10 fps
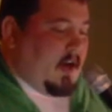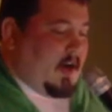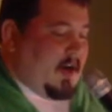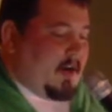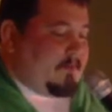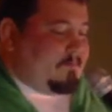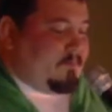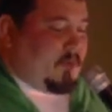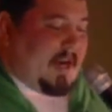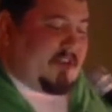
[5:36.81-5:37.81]

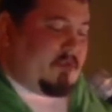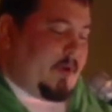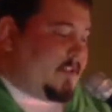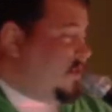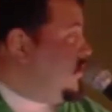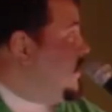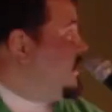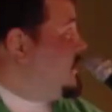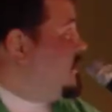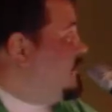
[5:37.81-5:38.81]
right into
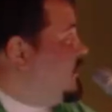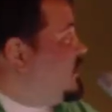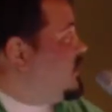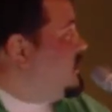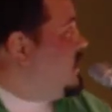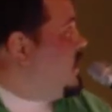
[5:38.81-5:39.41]
registries and so forth.